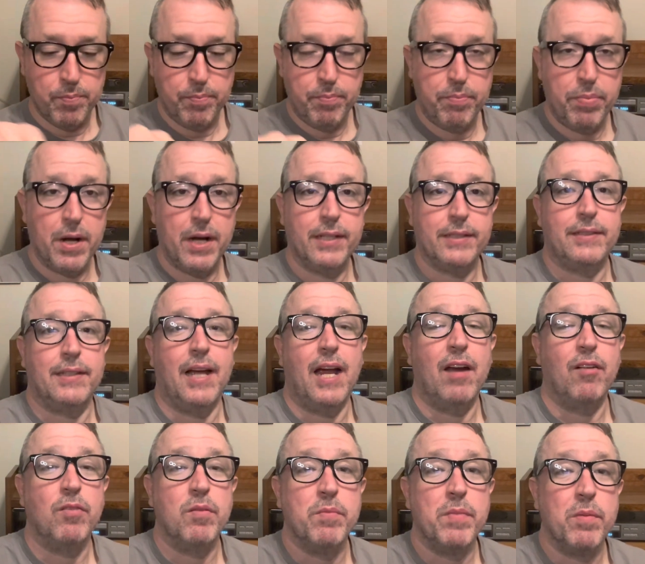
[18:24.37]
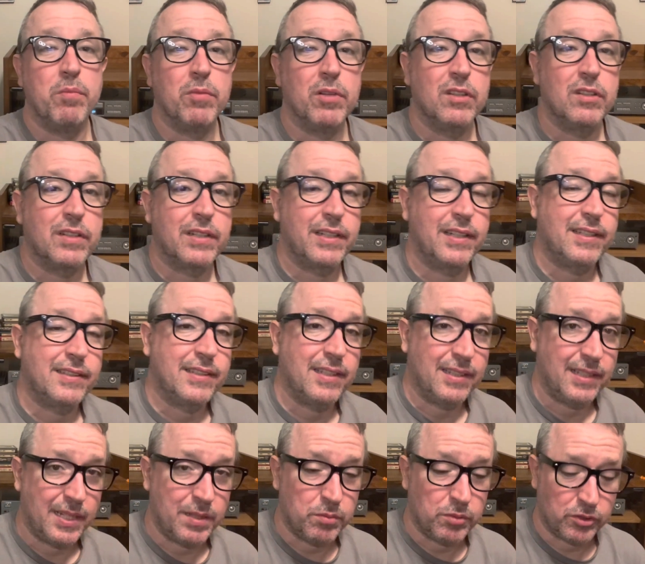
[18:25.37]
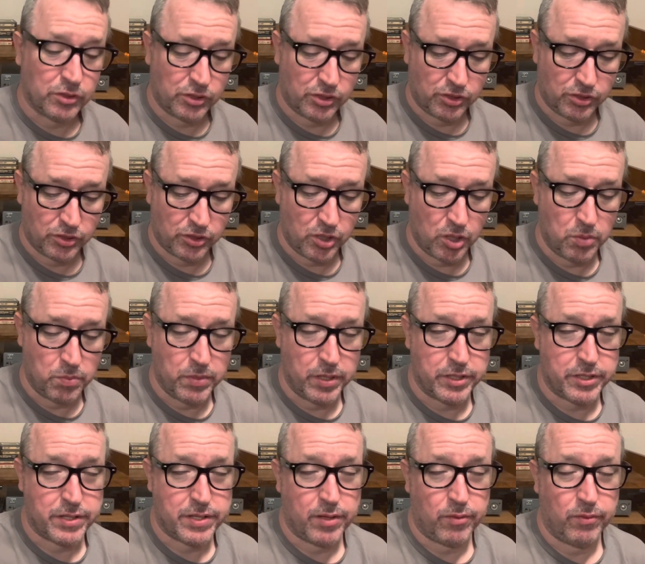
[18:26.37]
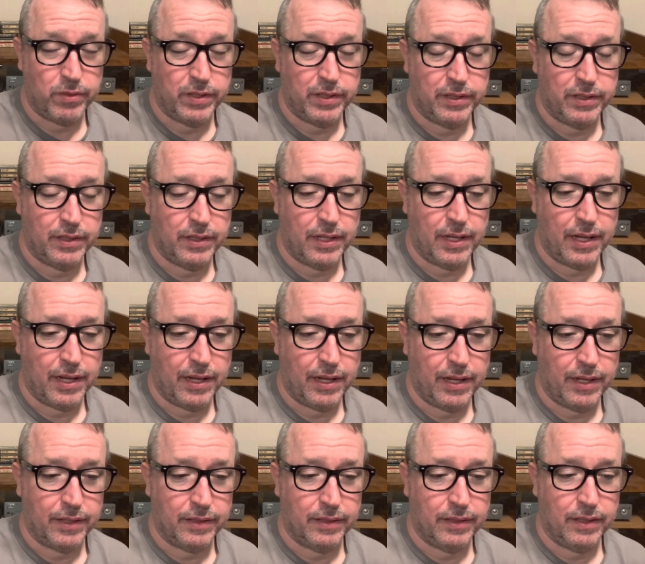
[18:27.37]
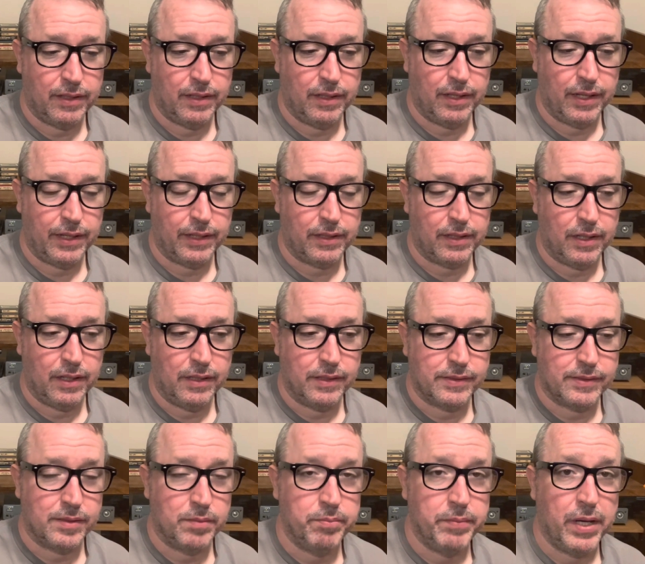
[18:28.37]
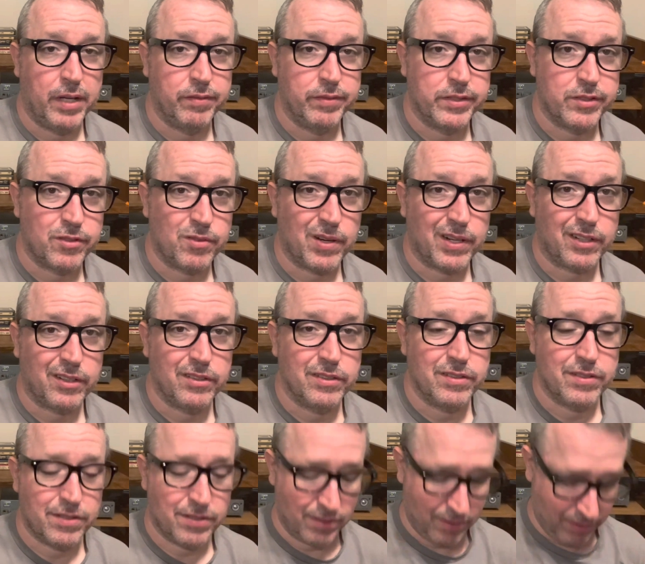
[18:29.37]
But I remember looking at that label so much that when I had like uh, some Melvins records